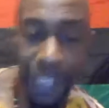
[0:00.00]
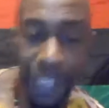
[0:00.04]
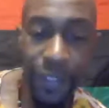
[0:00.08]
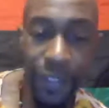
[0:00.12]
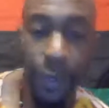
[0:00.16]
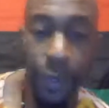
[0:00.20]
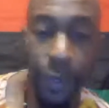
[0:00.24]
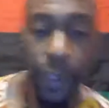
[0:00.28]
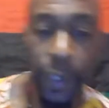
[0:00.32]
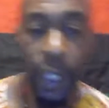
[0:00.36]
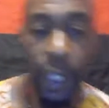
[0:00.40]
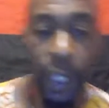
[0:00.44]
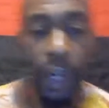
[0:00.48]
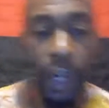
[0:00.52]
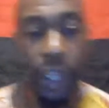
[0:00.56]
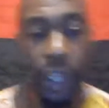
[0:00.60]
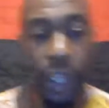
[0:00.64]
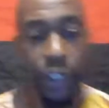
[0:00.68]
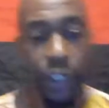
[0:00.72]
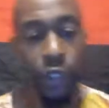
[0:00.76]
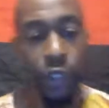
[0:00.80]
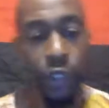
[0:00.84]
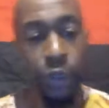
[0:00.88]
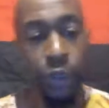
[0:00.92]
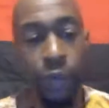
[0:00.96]
in
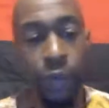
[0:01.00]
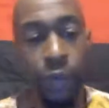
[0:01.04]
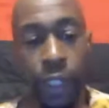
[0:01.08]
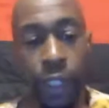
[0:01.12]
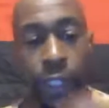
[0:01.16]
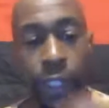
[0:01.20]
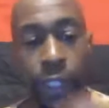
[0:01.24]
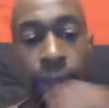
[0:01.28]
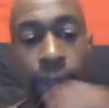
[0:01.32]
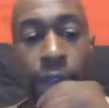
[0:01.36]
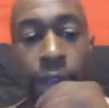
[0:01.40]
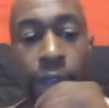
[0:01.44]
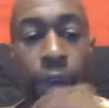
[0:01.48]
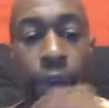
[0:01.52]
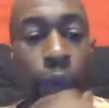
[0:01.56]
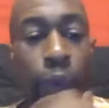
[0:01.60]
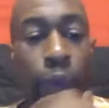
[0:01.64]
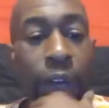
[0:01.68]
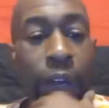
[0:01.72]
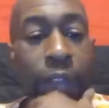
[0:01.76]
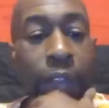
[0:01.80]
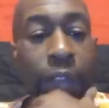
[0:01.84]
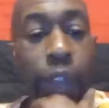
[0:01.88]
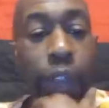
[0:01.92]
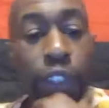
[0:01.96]
regards to
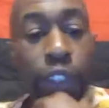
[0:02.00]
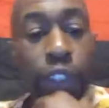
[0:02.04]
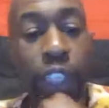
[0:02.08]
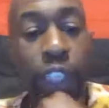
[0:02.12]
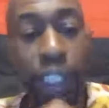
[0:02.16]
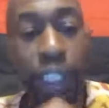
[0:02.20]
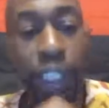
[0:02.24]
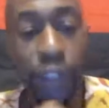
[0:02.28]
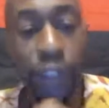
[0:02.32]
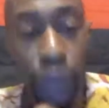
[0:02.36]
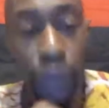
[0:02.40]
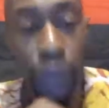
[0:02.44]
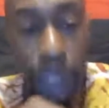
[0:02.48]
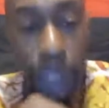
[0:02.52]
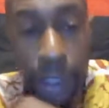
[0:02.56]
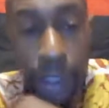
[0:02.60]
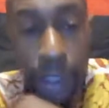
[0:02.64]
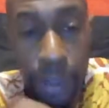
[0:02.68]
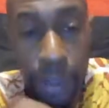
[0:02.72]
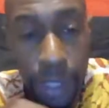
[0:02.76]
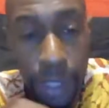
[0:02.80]
revolutionary struggle